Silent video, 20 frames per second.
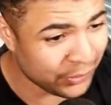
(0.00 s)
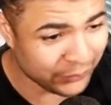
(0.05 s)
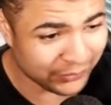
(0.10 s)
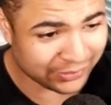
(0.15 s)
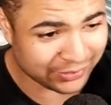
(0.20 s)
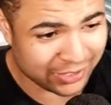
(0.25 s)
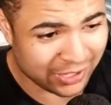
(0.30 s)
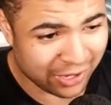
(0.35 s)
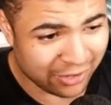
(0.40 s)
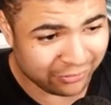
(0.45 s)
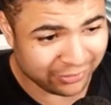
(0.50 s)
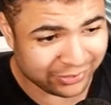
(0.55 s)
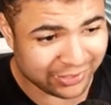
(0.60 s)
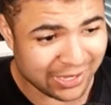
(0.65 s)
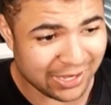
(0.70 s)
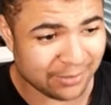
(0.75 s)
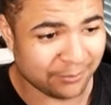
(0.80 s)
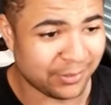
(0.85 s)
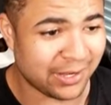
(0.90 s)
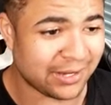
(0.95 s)
it's Kairi
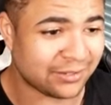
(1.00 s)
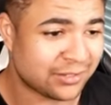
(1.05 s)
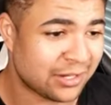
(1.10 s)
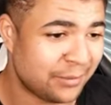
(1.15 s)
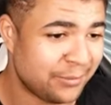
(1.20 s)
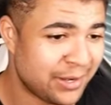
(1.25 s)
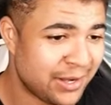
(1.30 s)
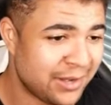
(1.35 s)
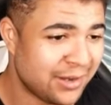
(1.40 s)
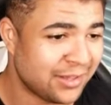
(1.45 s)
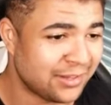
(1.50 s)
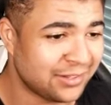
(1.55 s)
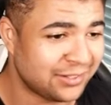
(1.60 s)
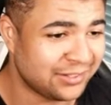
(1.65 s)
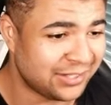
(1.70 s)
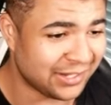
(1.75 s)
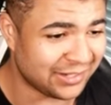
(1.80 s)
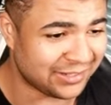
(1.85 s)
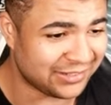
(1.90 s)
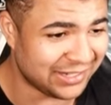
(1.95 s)
Sane but that's going to be another
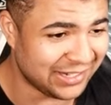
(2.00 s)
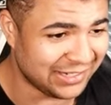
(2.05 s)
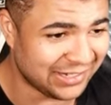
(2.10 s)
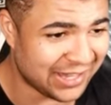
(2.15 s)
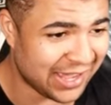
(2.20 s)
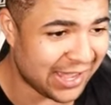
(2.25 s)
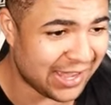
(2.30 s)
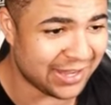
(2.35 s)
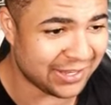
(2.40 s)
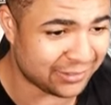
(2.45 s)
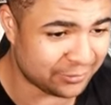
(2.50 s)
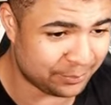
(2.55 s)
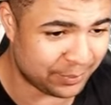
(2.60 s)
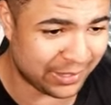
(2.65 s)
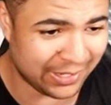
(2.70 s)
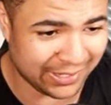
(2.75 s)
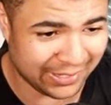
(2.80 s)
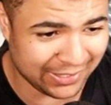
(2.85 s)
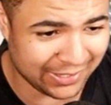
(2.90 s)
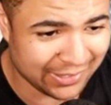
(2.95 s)
16k
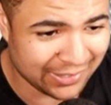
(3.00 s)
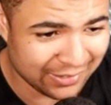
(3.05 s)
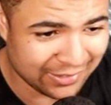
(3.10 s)
xp